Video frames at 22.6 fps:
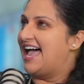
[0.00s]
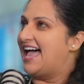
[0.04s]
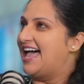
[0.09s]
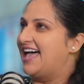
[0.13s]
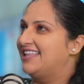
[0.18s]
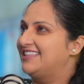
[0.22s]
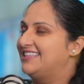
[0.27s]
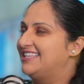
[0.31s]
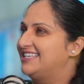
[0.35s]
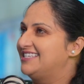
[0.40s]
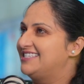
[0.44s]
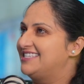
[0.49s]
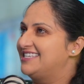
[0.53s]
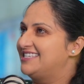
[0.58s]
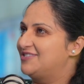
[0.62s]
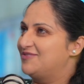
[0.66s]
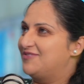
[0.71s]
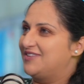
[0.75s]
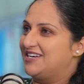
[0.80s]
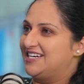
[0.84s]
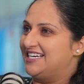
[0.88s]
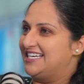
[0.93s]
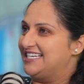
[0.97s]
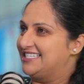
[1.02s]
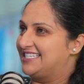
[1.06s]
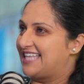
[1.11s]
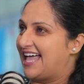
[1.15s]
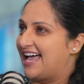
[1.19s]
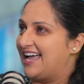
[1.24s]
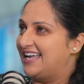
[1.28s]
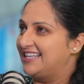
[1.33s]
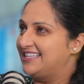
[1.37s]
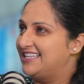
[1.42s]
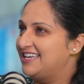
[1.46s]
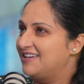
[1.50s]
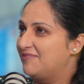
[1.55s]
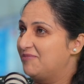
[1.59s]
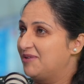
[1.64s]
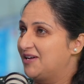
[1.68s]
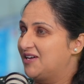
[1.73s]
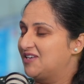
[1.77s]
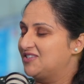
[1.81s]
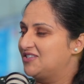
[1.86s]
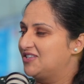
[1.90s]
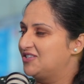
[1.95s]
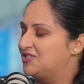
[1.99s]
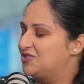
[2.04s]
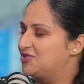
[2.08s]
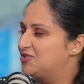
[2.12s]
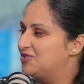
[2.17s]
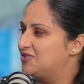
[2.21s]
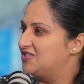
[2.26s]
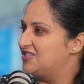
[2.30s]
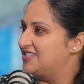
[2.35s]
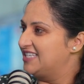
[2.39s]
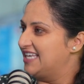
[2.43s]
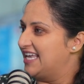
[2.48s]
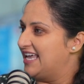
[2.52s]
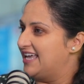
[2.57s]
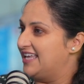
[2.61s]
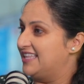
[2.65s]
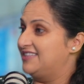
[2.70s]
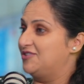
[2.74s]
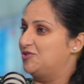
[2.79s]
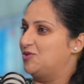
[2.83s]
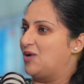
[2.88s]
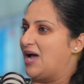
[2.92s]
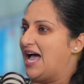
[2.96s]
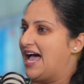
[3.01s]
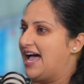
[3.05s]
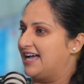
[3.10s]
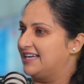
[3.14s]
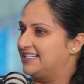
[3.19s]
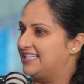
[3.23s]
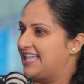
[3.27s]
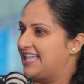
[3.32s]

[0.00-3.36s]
And this is very exciting because the students get to act